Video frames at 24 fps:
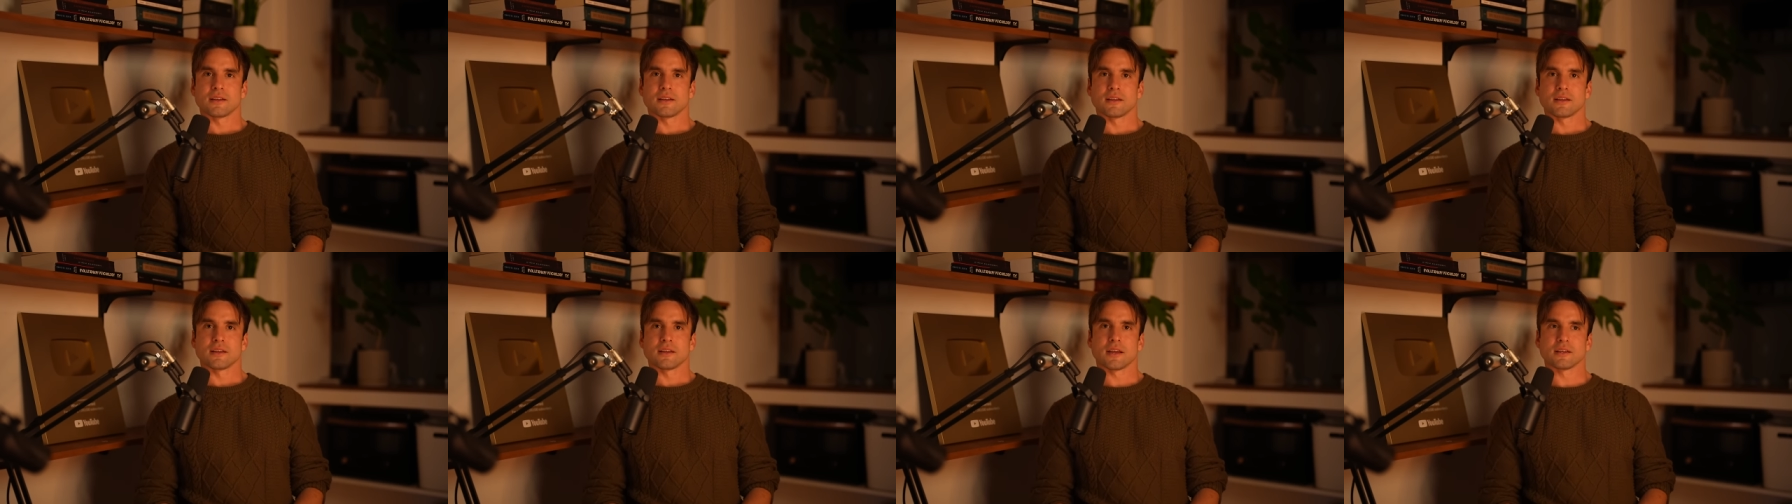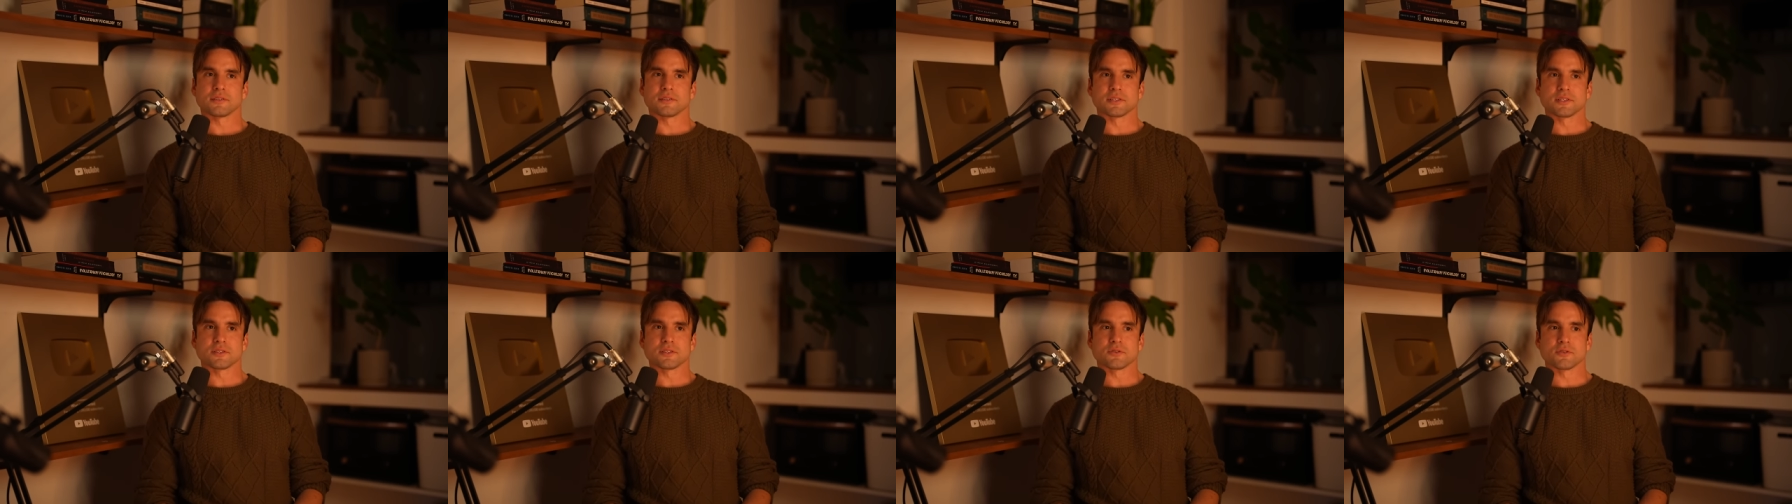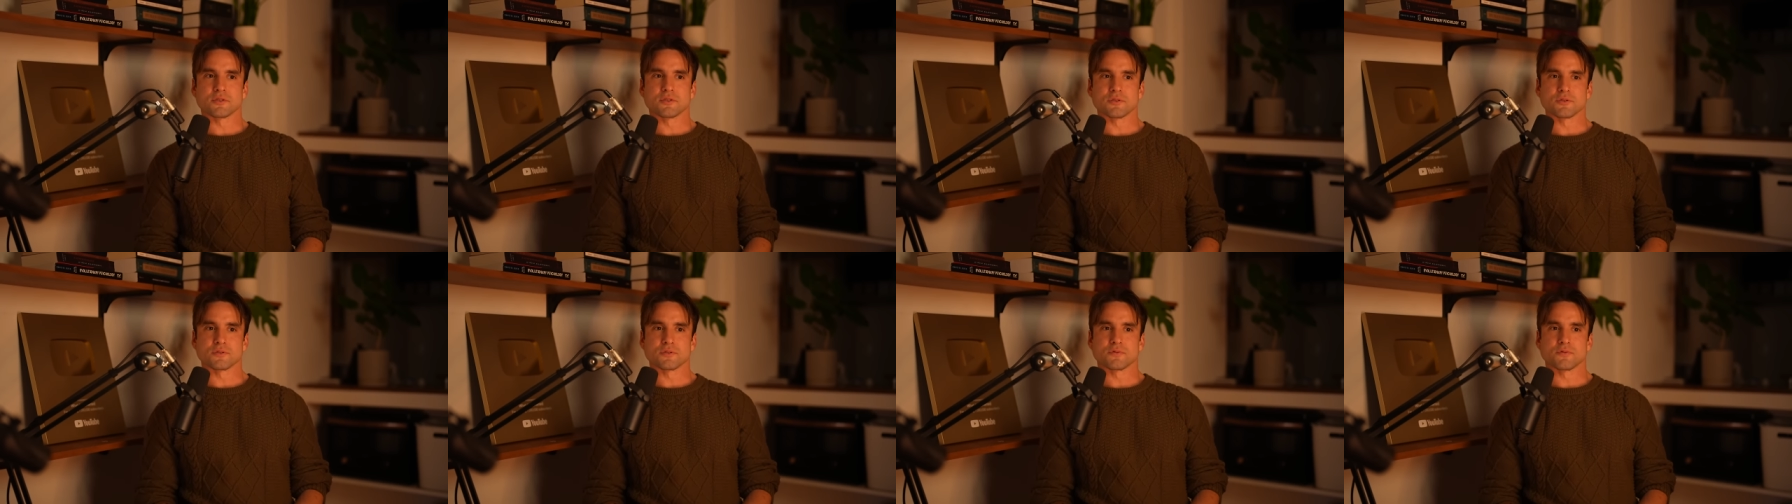has
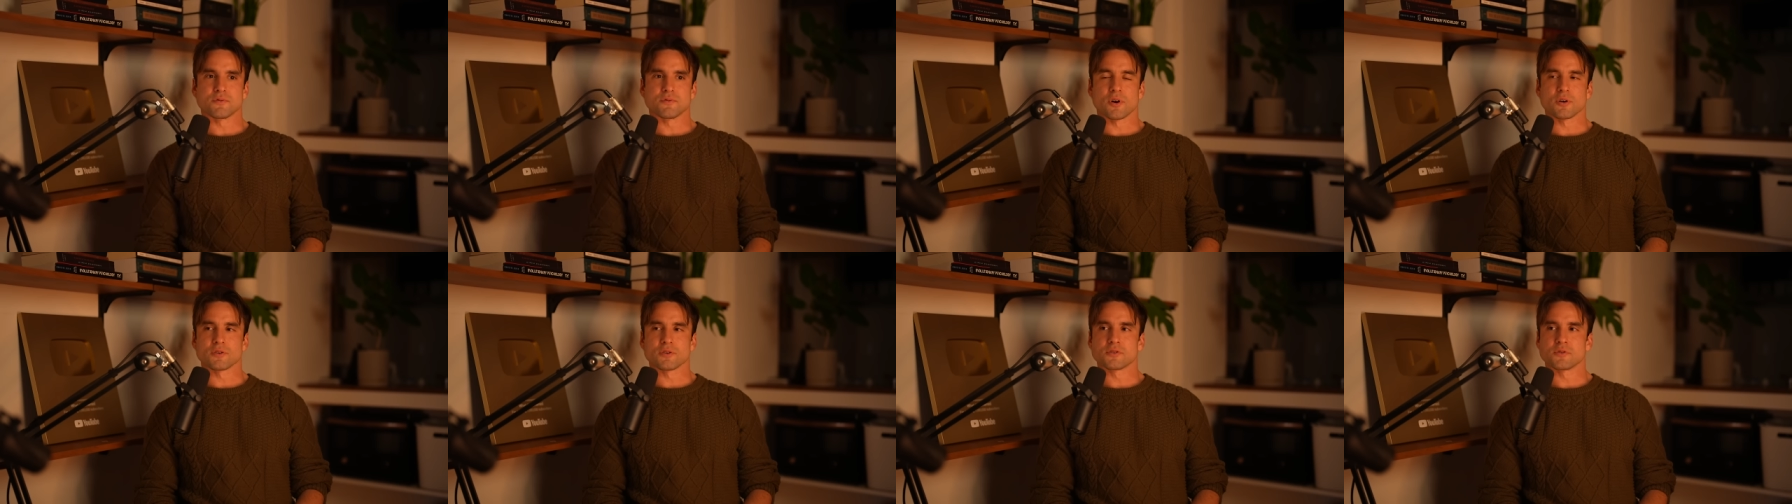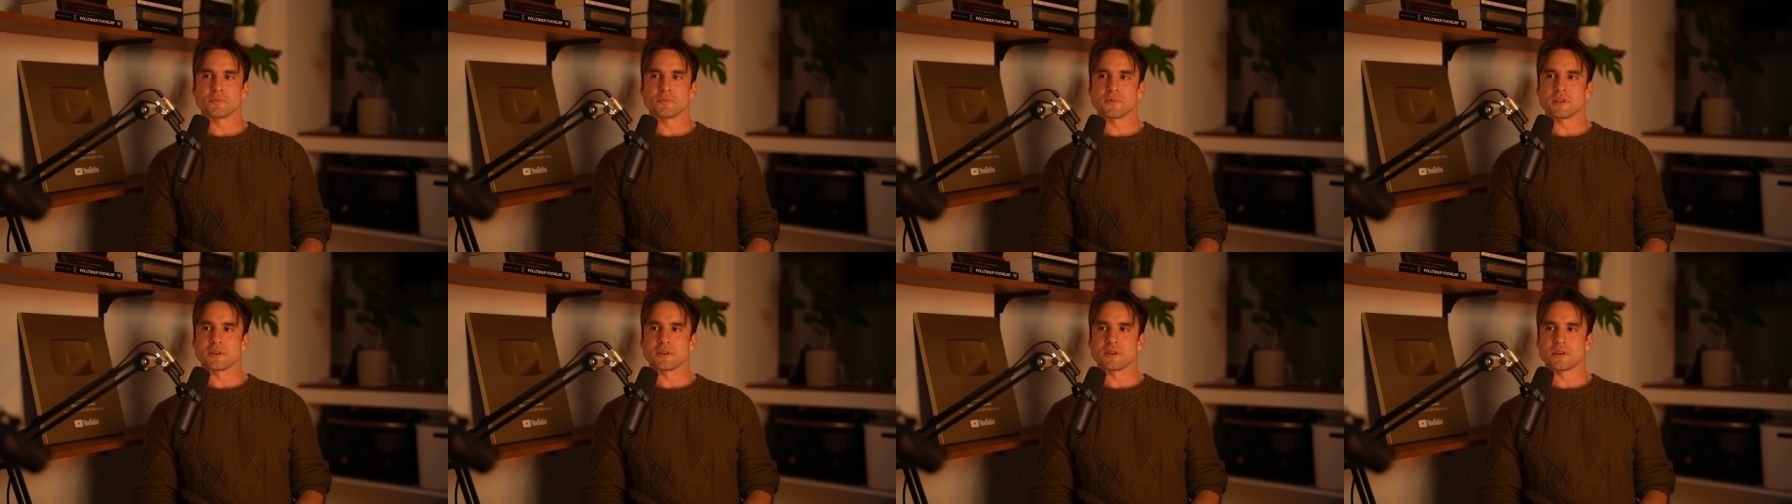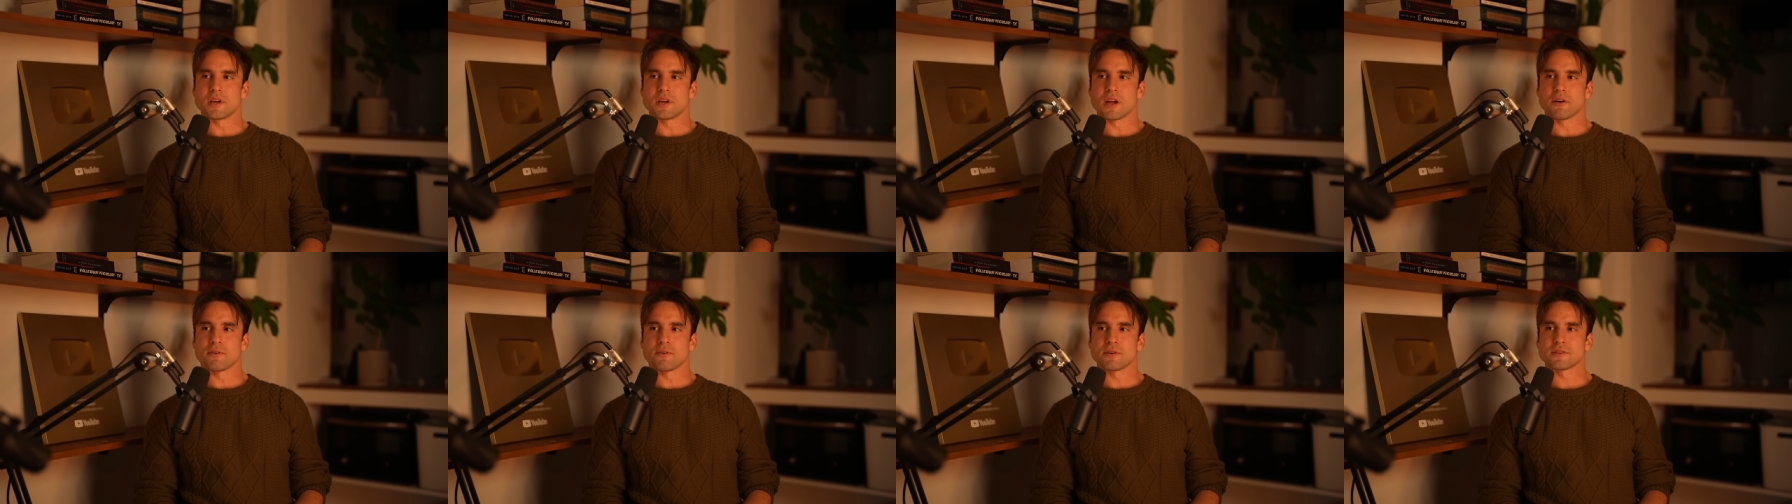introduced far too many
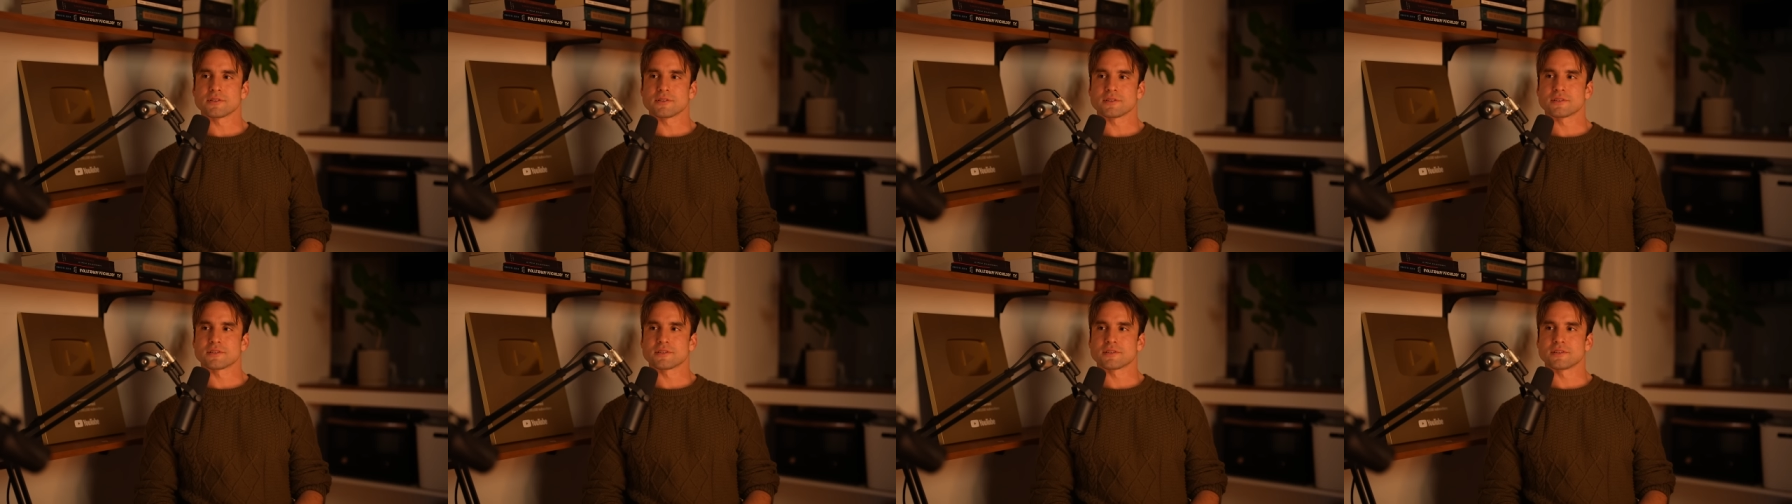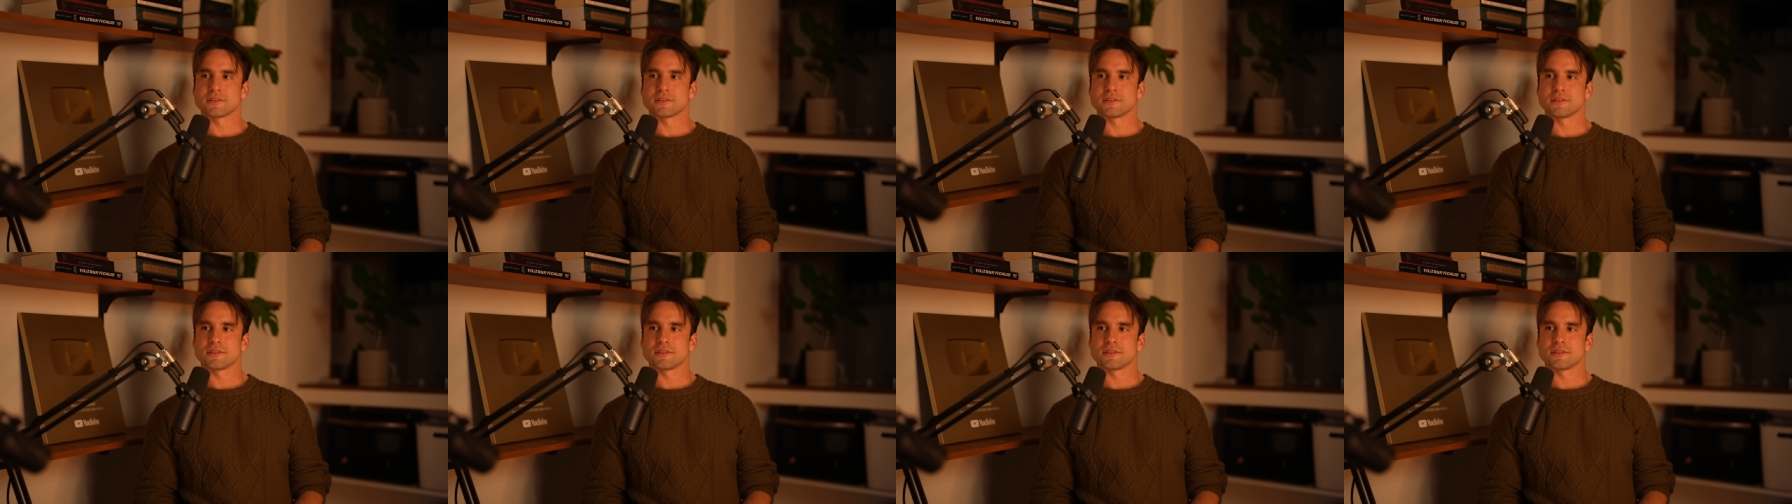carrots.